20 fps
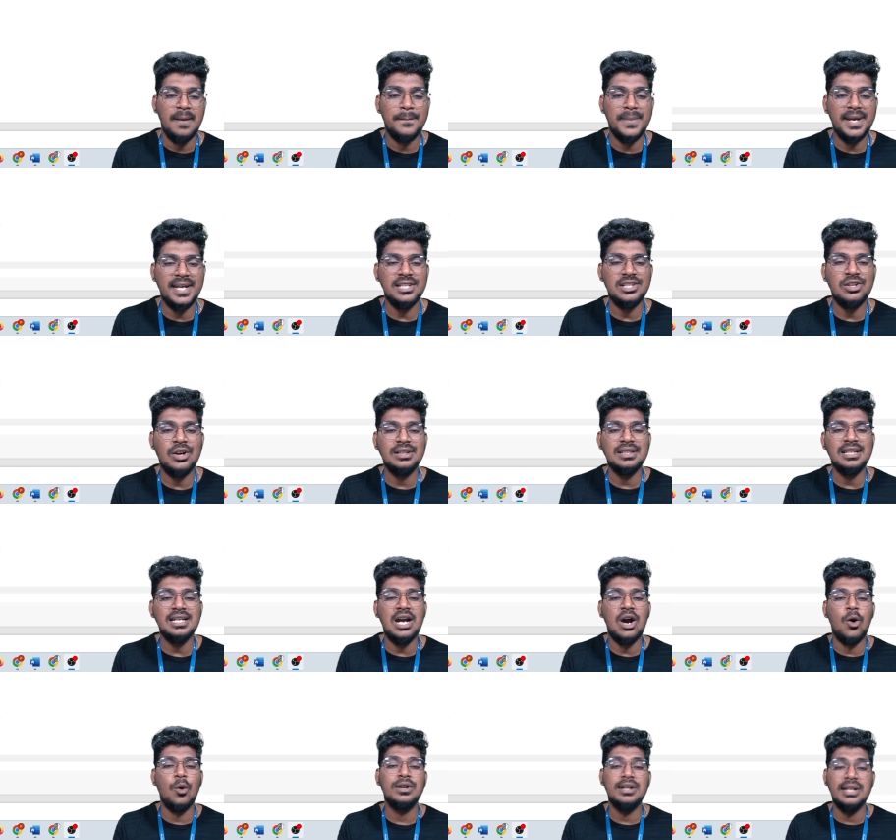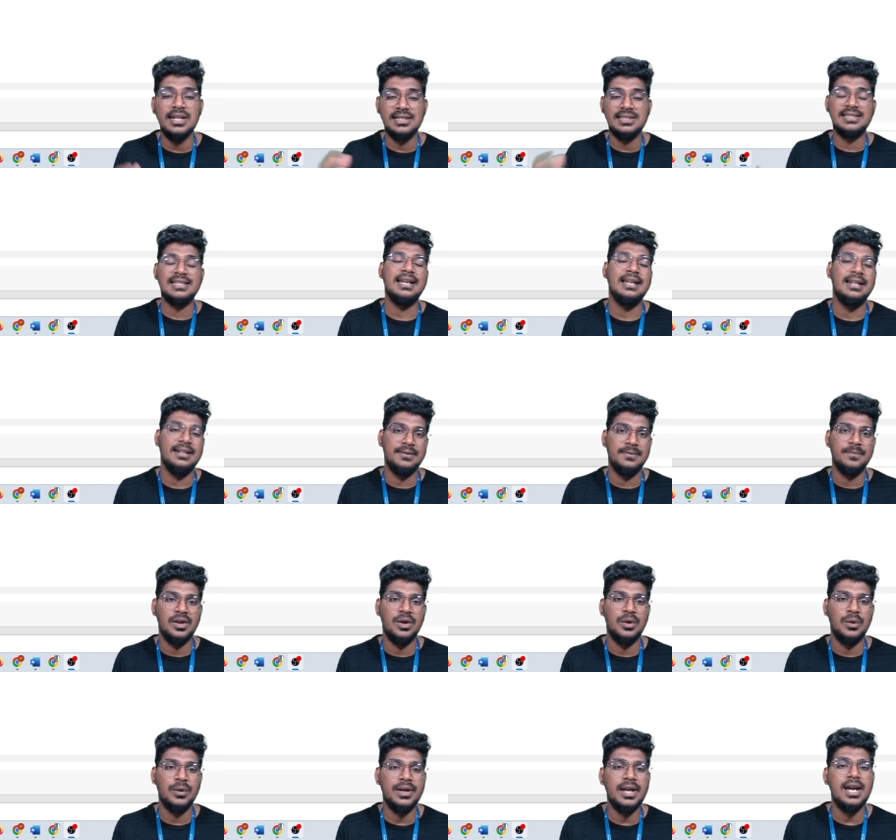based on the outlet sale.
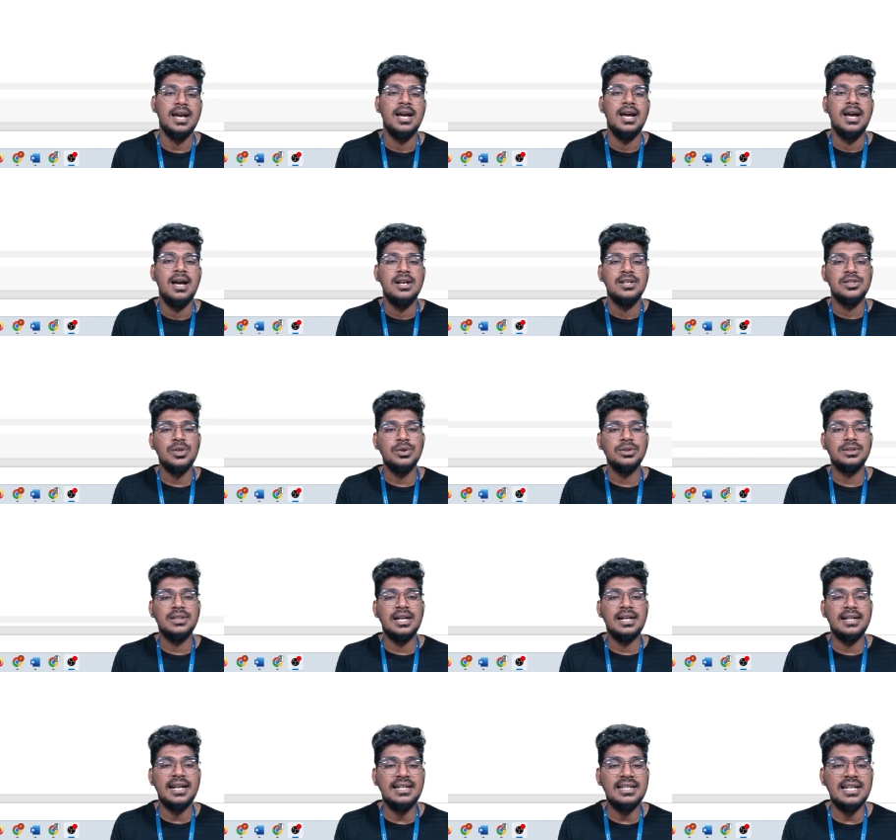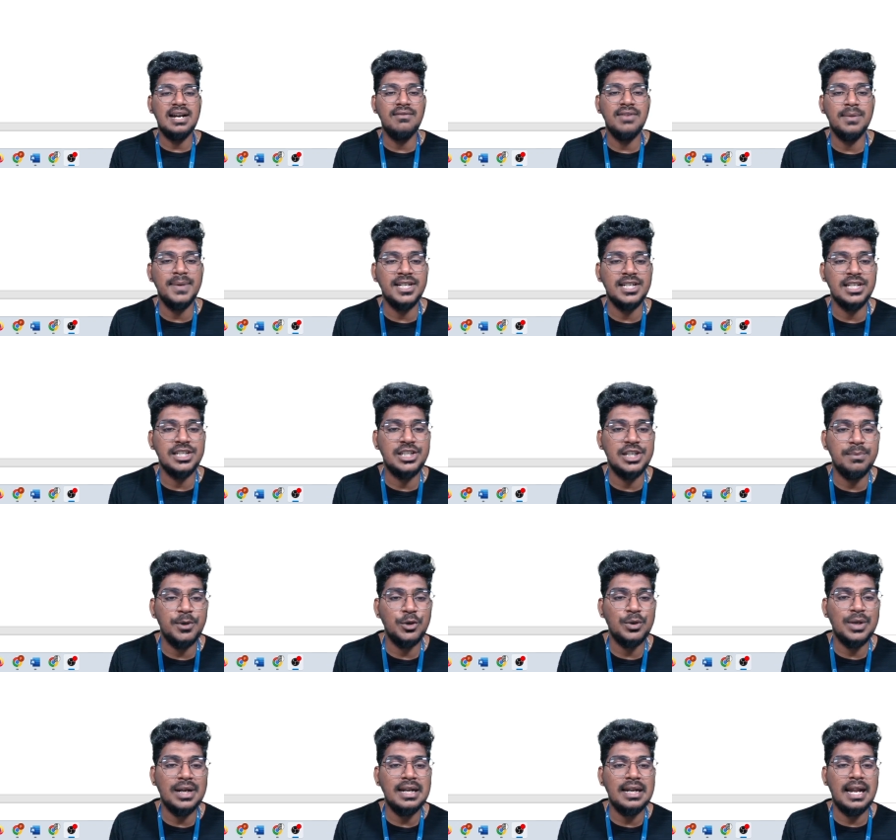Okay, so the data will be
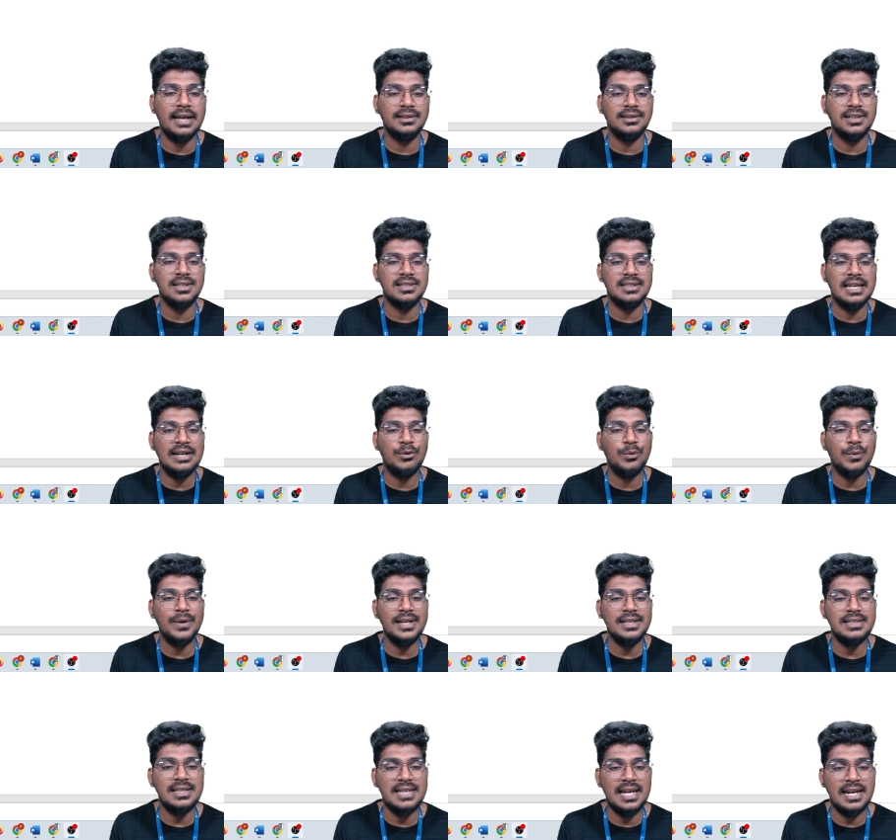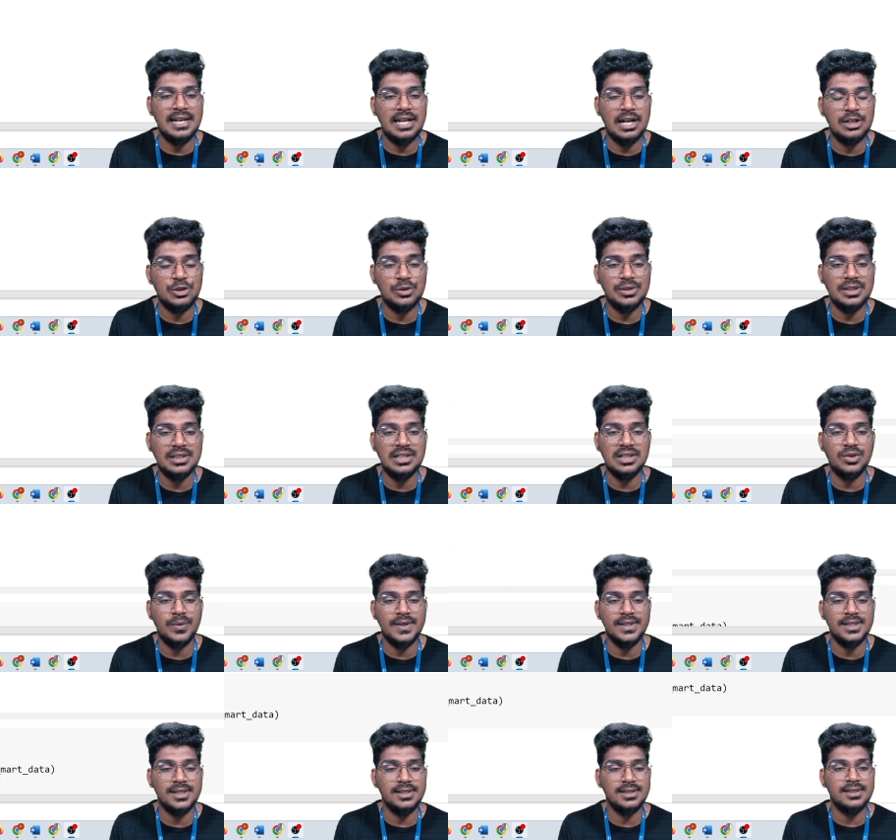distributed like this, increases and also the
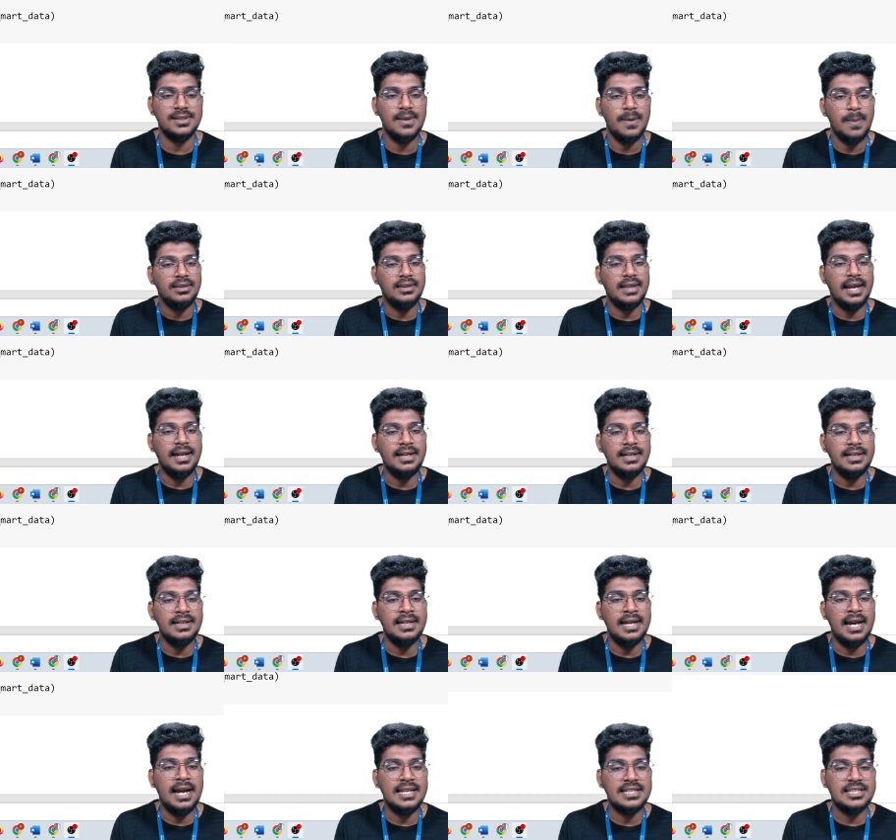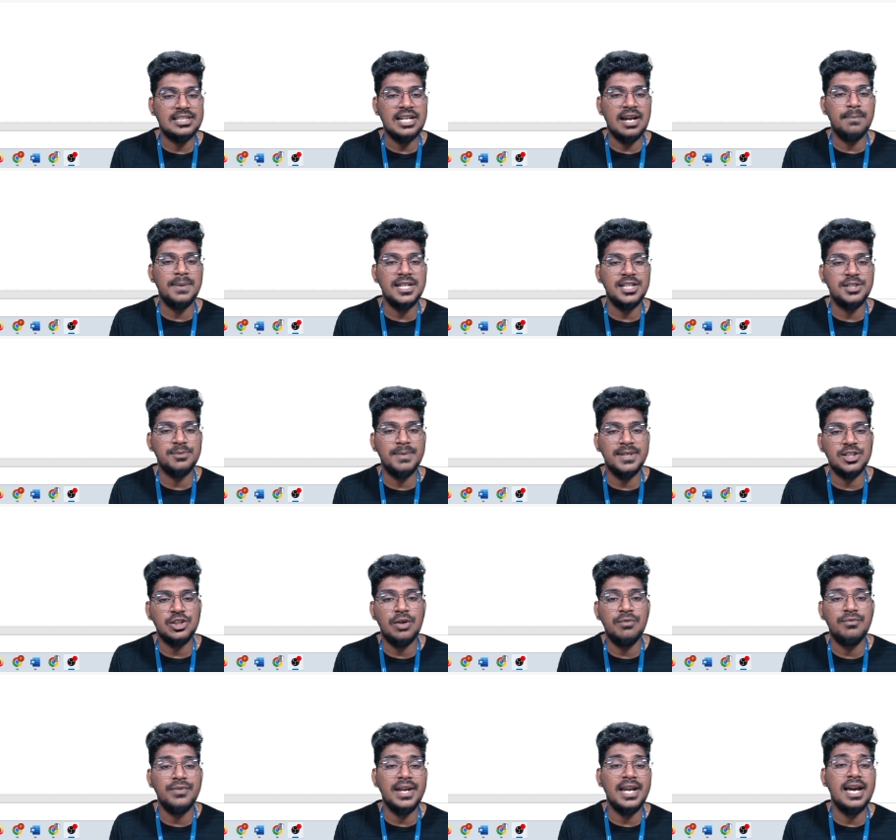decreases. Then establishments
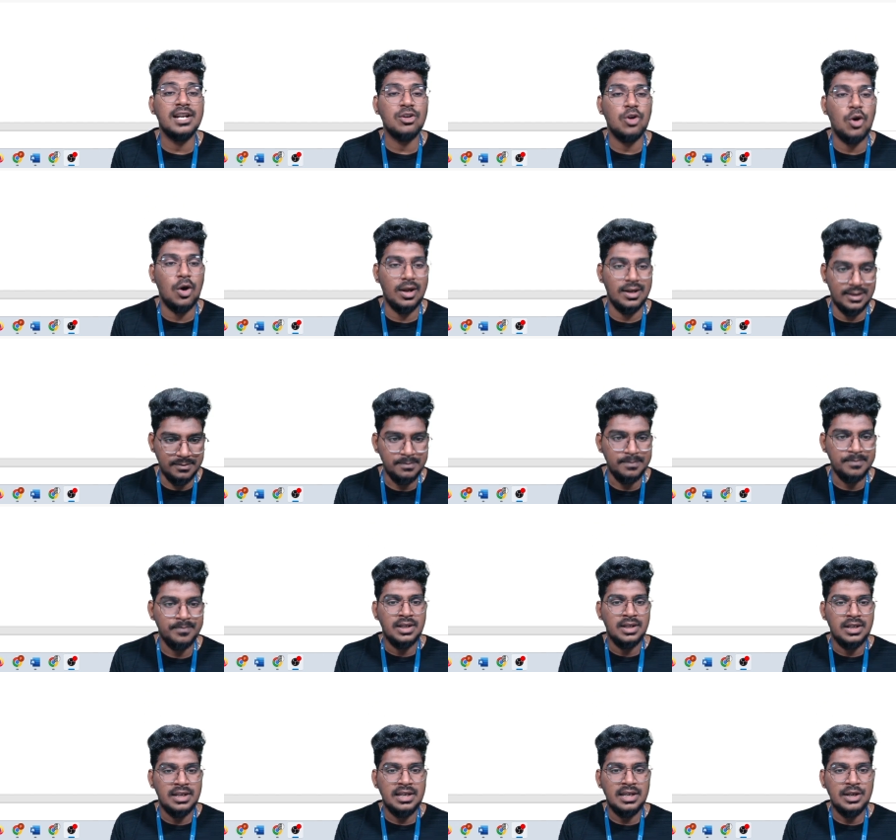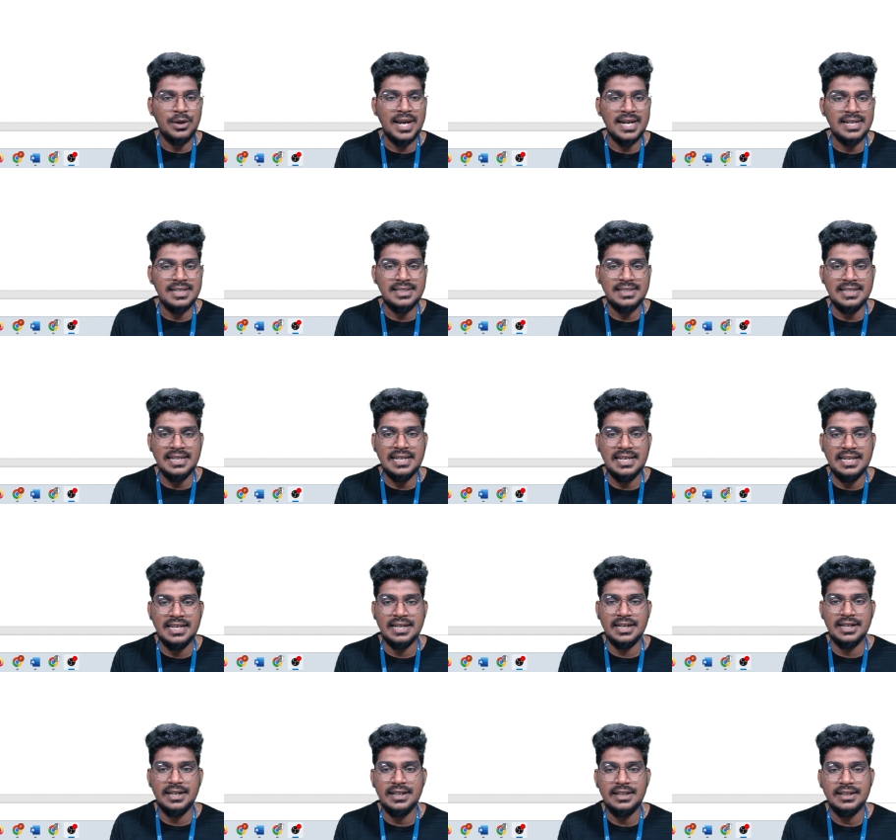of year column. You can see
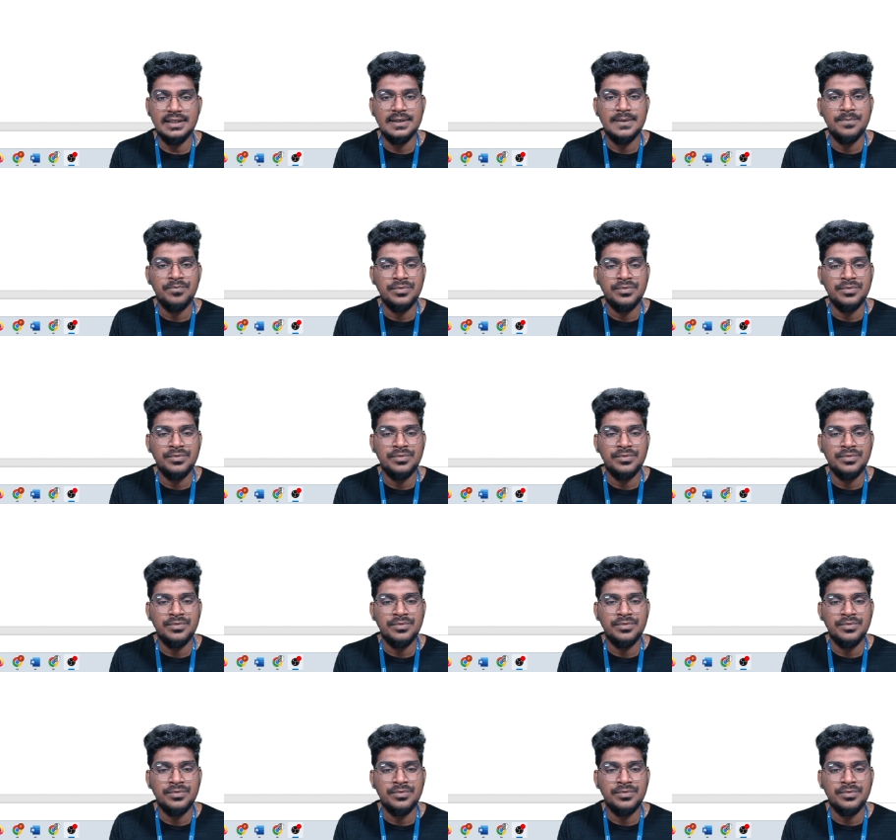here